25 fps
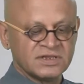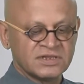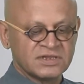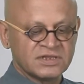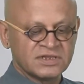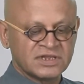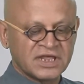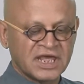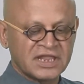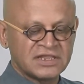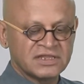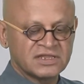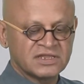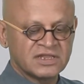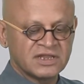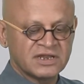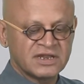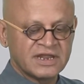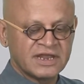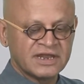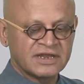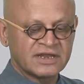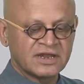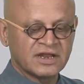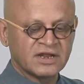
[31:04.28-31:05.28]
sends the
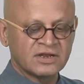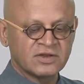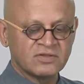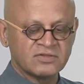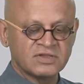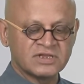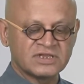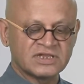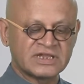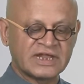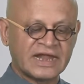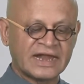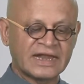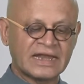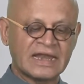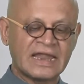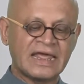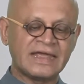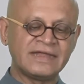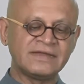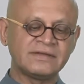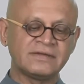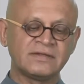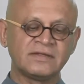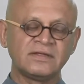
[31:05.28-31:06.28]
data to the
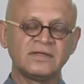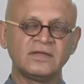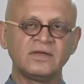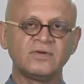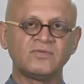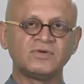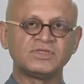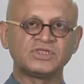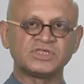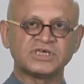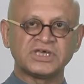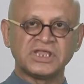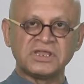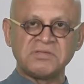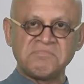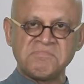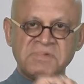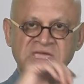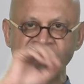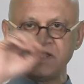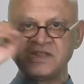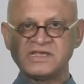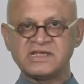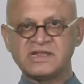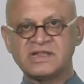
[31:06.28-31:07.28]
satellite, which can
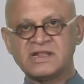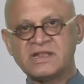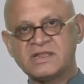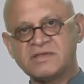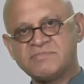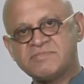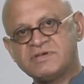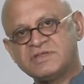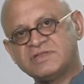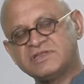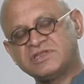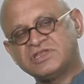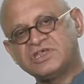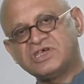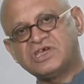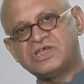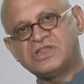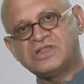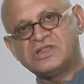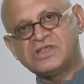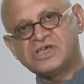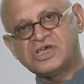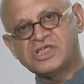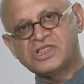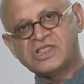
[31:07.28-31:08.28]
immediately be
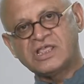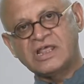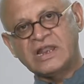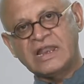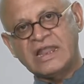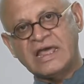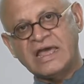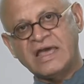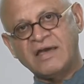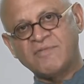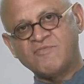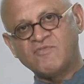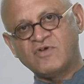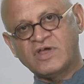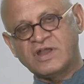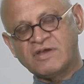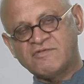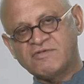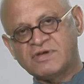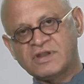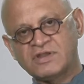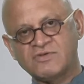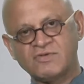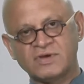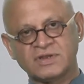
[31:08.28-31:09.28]
seen in the lab
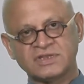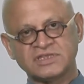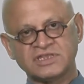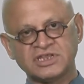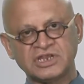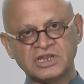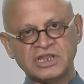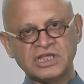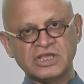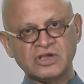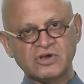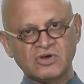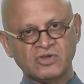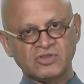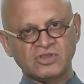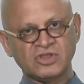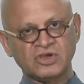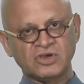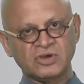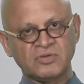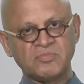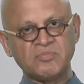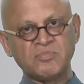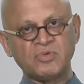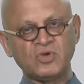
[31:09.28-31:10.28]
wherever you are sitting on the
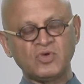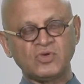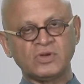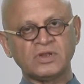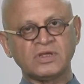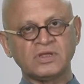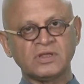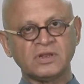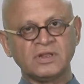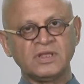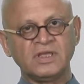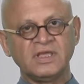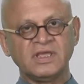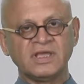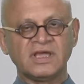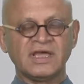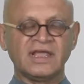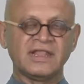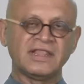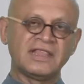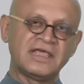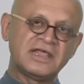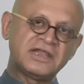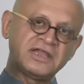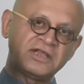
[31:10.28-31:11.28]
computer,
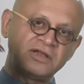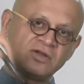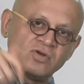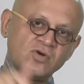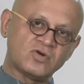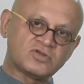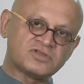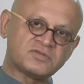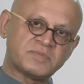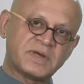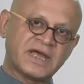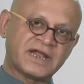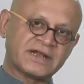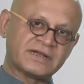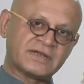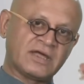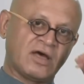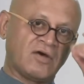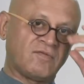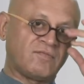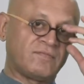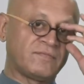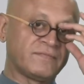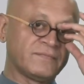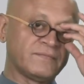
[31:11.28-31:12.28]
and then it goes back
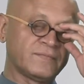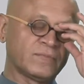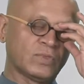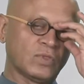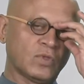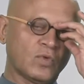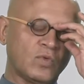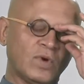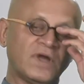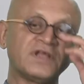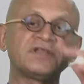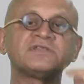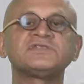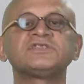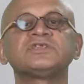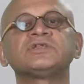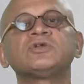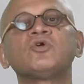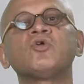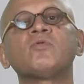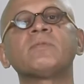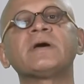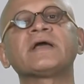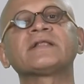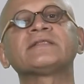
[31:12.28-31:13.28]
down. Why does it
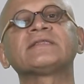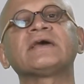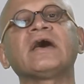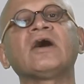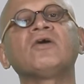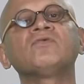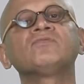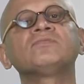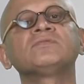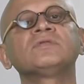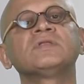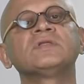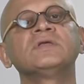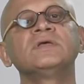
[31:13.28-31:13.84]
go back down?